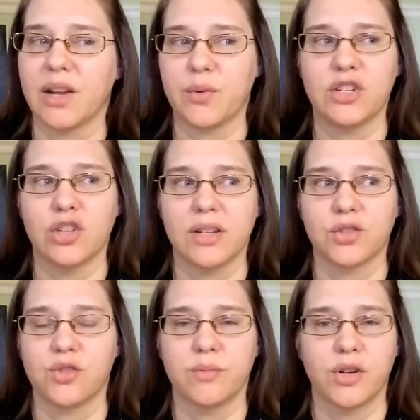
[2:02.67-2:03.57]
Like we
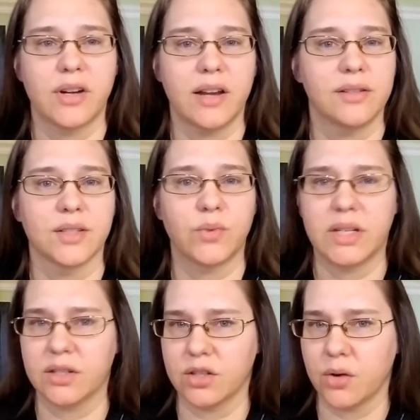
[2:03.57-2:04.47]
just trimmed her nails and we
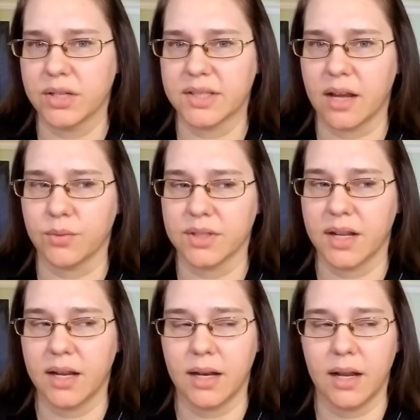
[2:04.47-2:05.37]
didn't notice that. Was
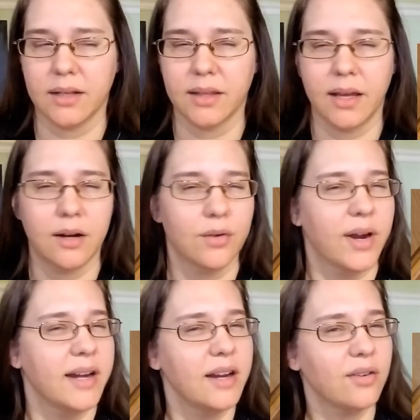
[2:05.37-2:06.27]
that like that
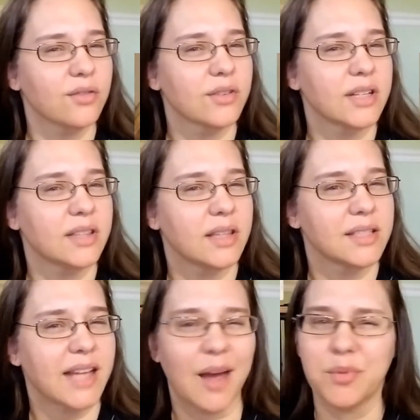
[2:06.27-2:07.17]
already? Or did
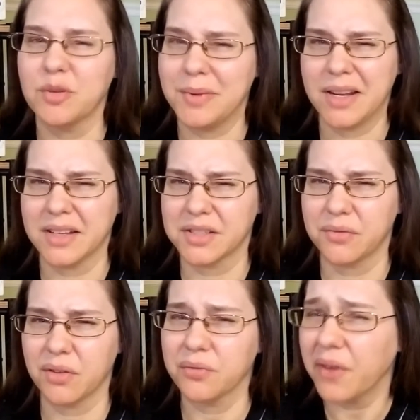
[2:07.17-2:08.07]
this happen because
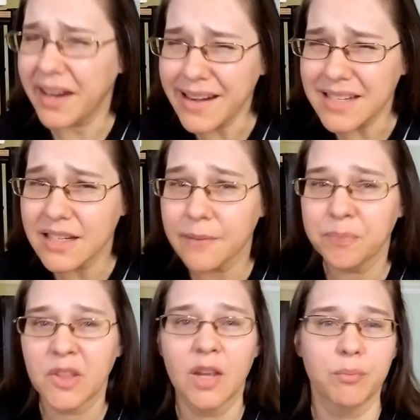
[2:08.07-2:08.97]
of the fight?
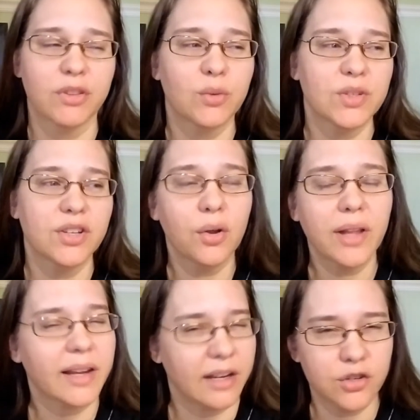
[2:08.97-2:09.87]
But there was no
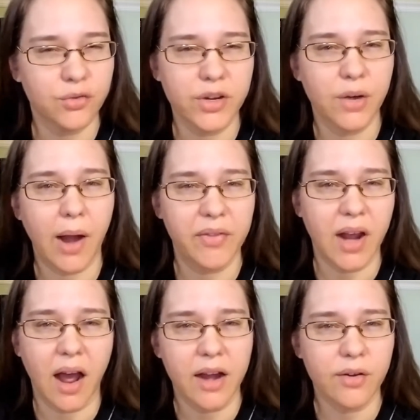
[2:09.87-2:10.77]
like injury around the
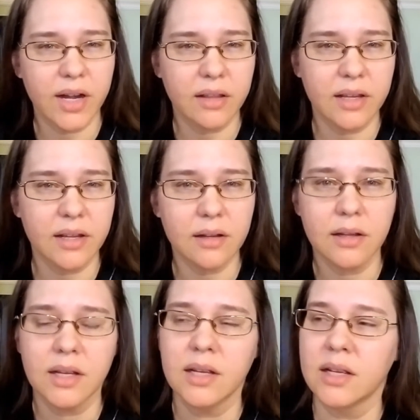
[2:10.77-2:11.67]
eye or anything.
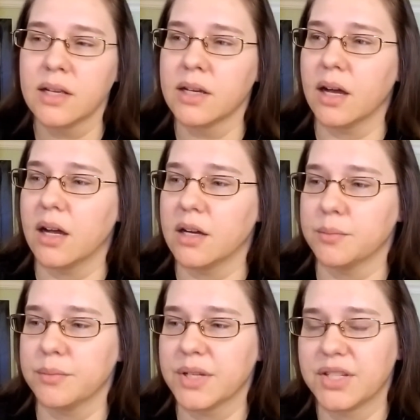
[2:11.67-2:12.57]

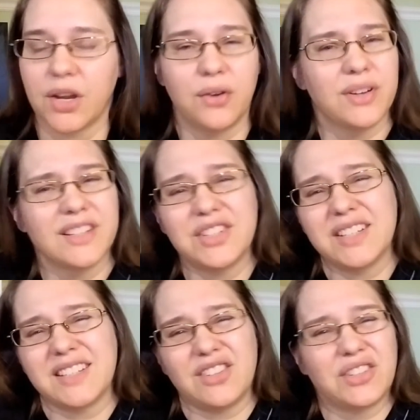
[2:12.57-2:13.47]
Um, so it
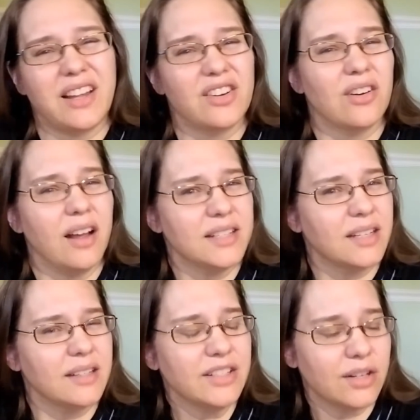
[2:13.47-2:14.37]
just looked like her eye
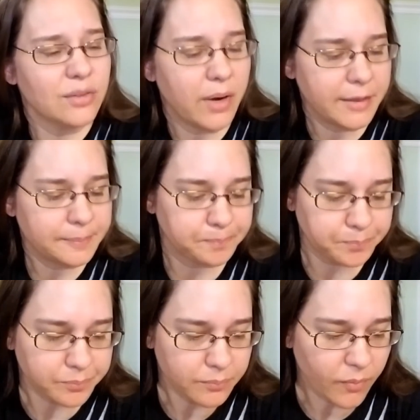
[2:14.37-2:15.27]
suddenly turned white.
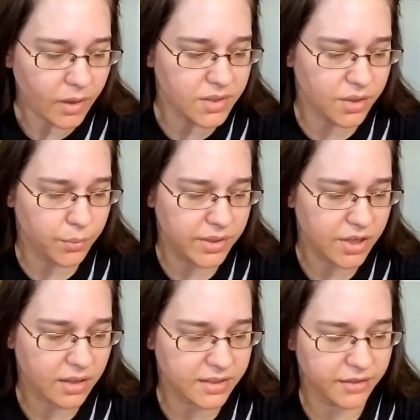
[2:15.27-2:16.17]
So we
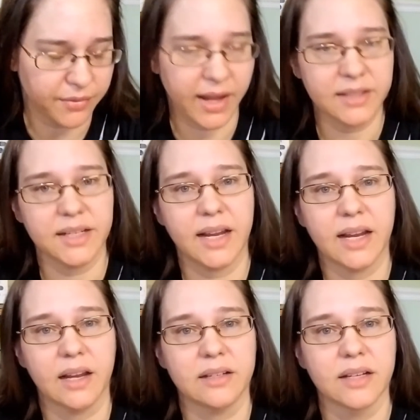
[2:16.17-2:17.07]
talked to the vet
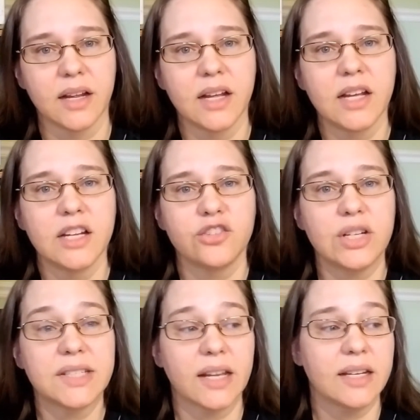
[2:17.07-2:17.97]
and
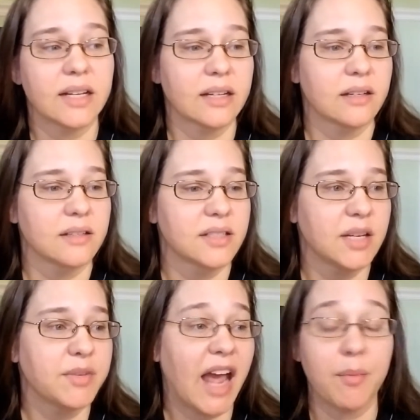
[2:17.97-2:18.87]
she said it can
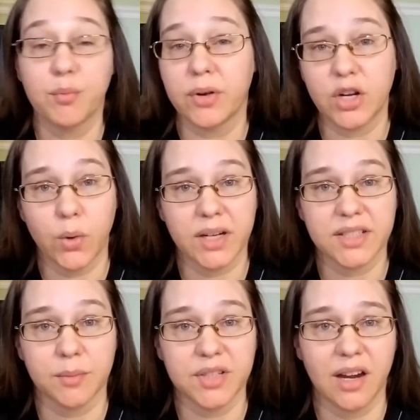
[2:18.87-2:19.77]
seem to happen pretty quick
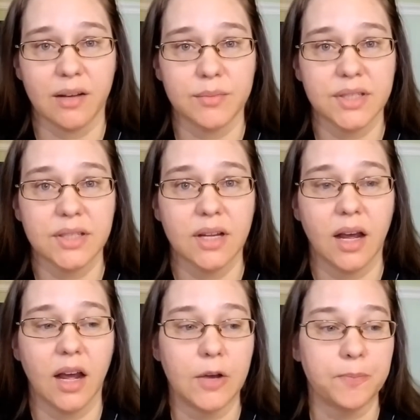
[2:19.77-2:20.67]
sometimes.
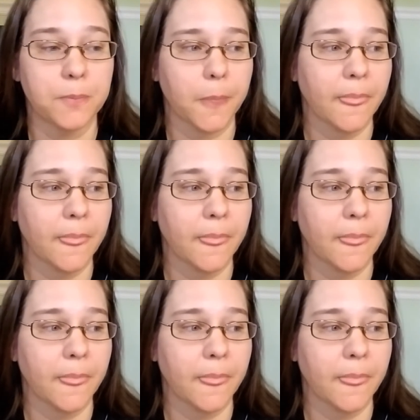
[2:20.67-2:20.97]
Um,